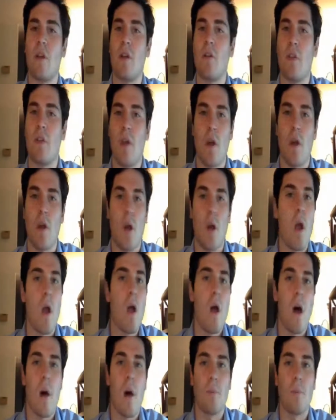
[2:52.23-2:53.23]
They're there
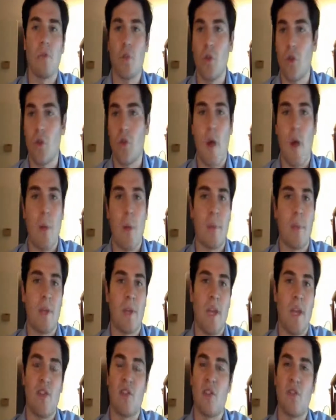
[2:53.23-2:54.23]
to look through
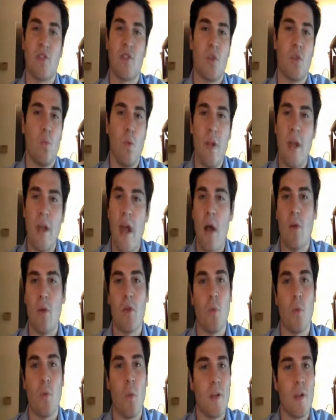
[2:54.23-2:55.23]
applications, to weed out
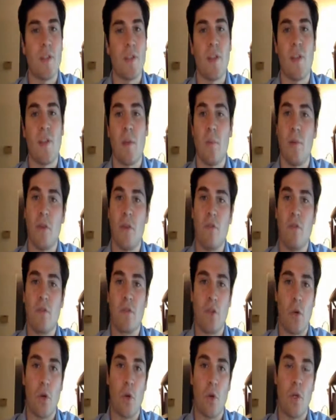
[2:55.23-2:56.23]
the ones that they believe
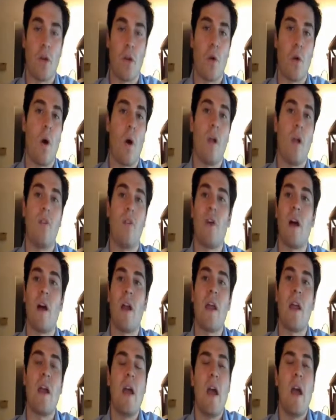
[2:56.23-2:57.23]
are totally
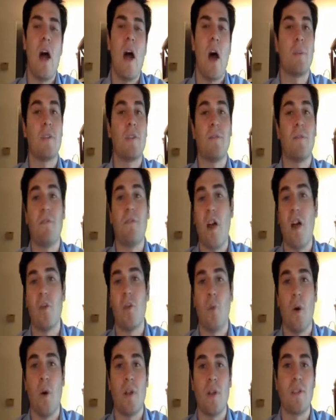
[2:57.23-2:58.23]
unqualified, and to find
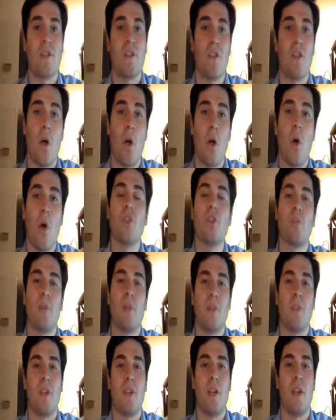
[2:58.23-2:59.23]
the ones that they'll
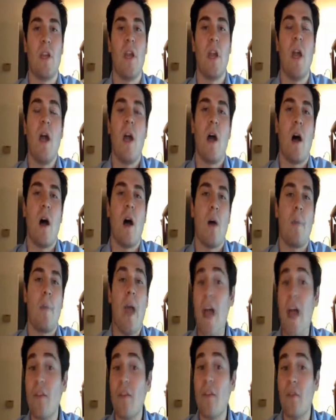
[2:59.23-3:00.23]
ultimately
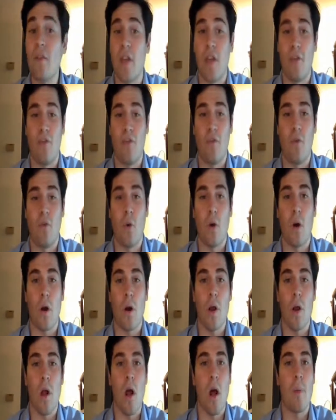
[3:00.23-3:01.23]
advocate
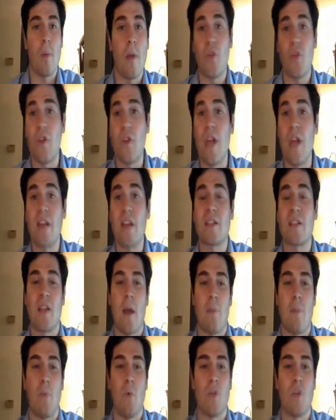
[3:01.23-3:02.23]
for at the next
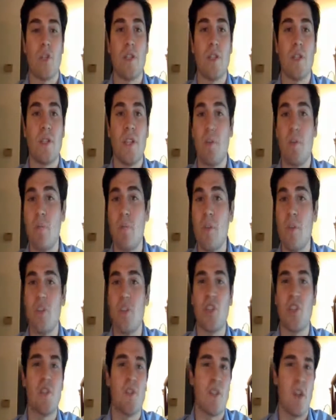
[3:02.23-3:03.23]
step, which is the
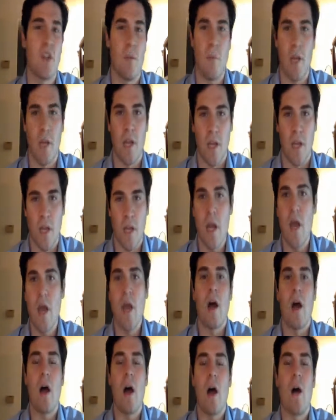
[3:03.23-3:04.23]
admissions committee.
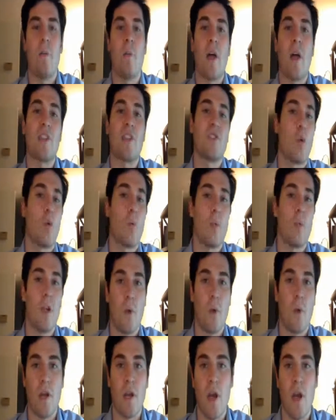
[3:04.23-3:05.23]
That's
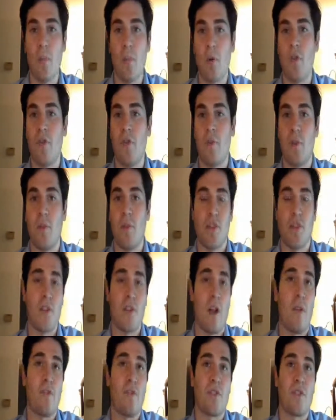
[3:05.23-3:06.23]
normally when a number of admissions
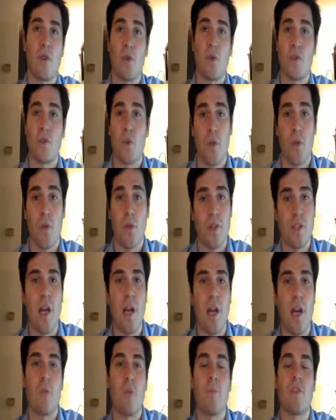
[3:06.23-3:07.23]
officers or the
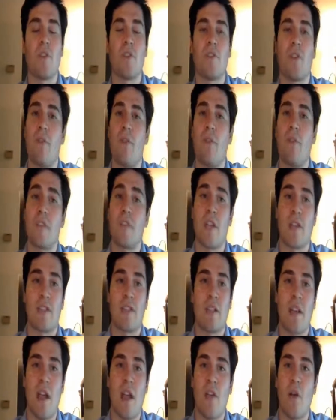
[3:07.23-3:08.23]
entire admissions office
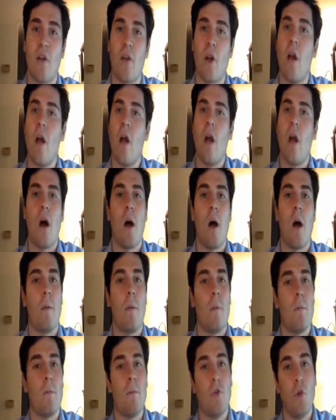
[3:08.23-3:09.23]
gets together.
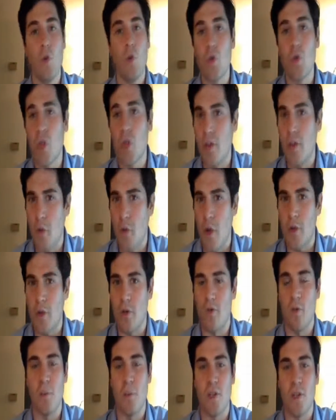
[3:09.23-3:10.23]
Usually the
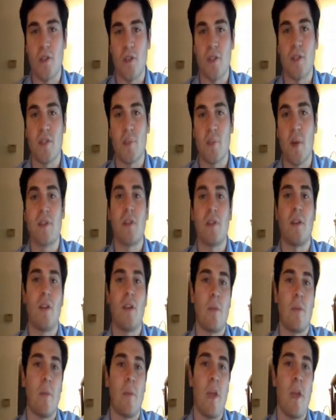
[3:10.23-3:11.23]
director of admissions is present,
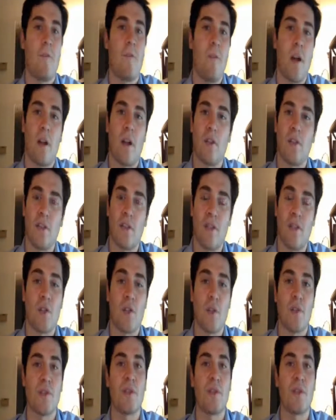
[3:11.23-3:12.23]
and they make final
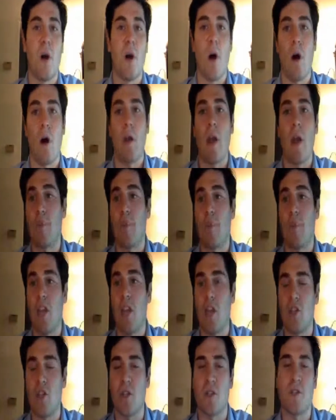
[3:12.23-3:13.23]
decisions on
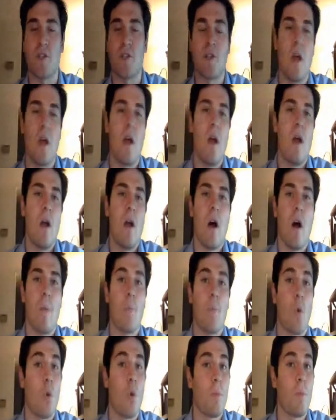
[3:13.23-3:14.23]
applications.
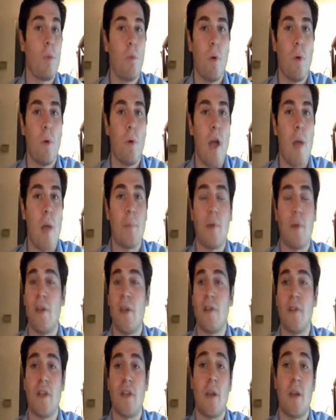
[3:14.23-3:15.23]
Normally what will happen
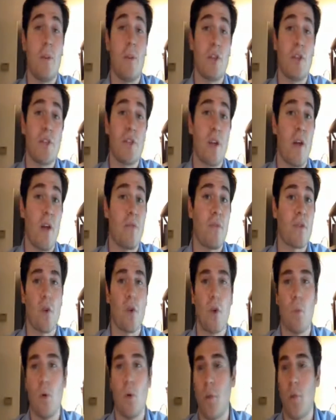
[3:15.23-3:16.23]
is an admissions
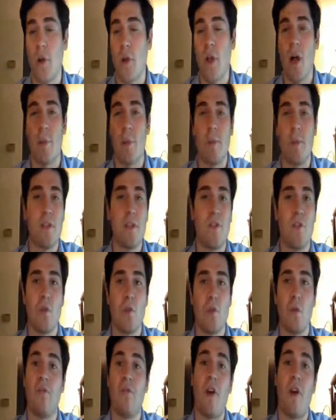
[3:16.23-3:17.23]
officer will bring up
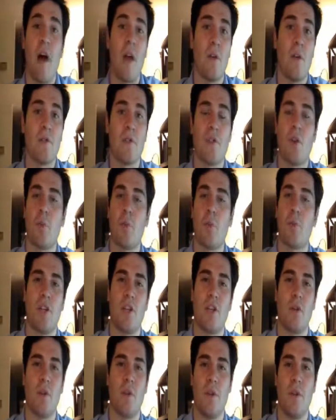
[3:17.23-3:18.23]
individual files that they're
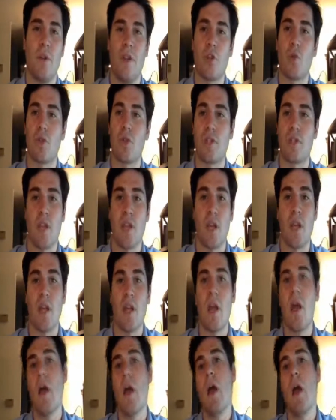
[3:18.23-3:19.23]
particularly interested
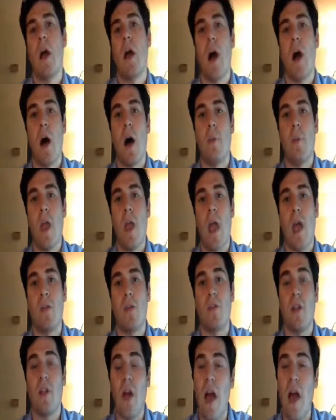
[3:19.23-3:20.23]
in,
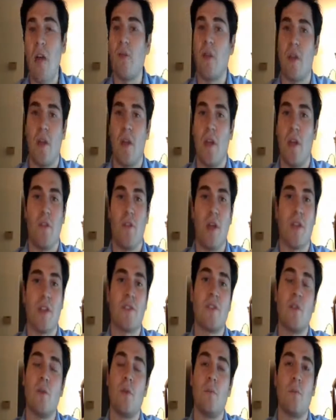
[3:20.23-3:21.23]
and they'll advocate for
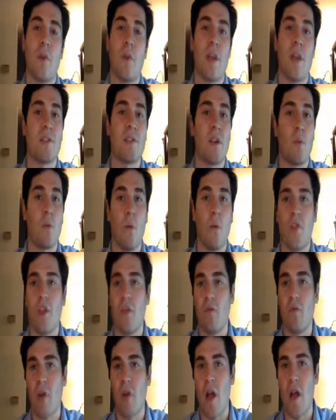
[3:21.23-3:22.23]
that student based on what
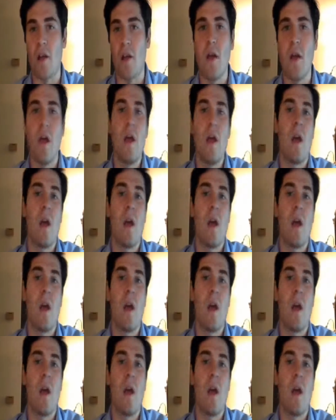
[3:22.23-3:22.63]
they've read.